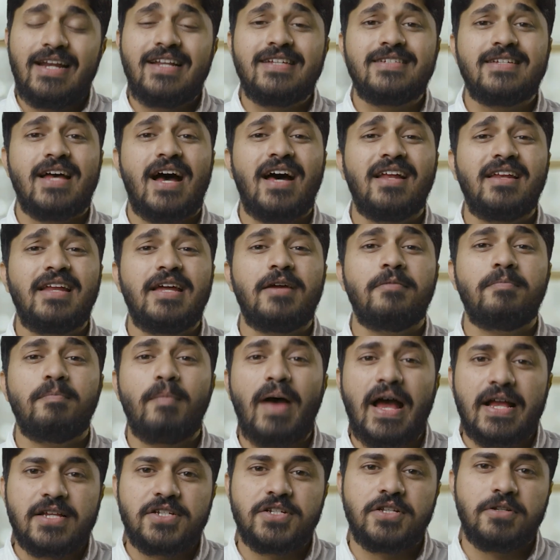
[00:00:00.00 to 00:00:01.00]
It is
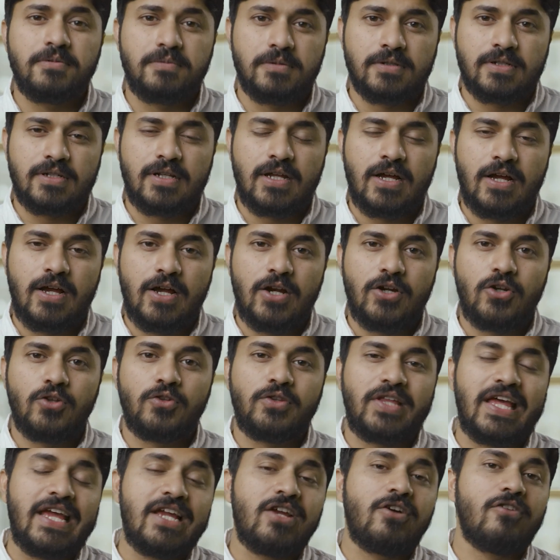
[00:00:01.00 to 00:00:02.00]
unimaginable to
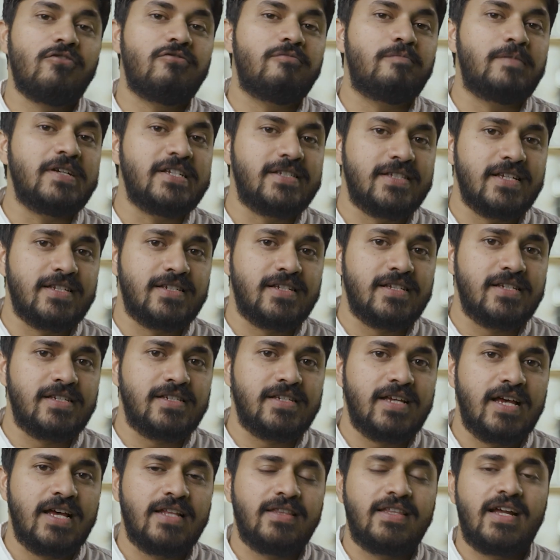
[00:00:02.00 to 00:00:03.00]
think of
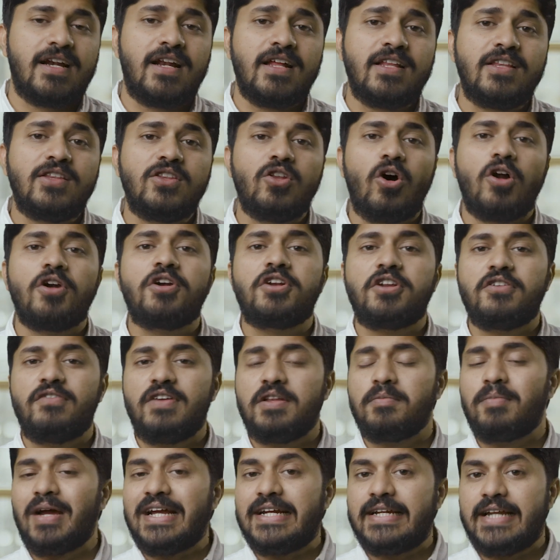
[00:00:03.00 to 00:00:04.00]
businesses that are not
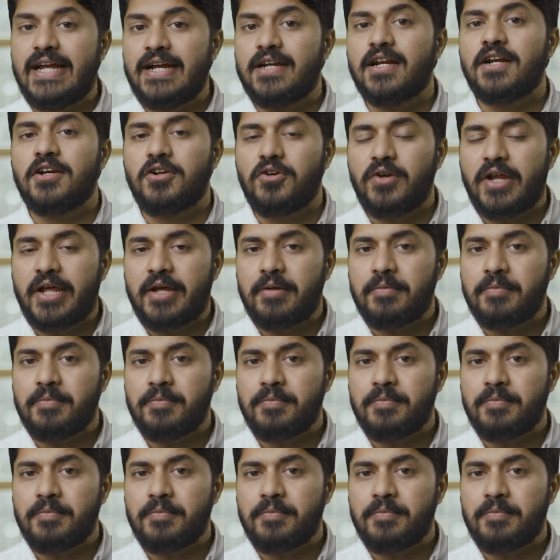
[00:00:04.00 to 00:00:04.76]
driven by data today.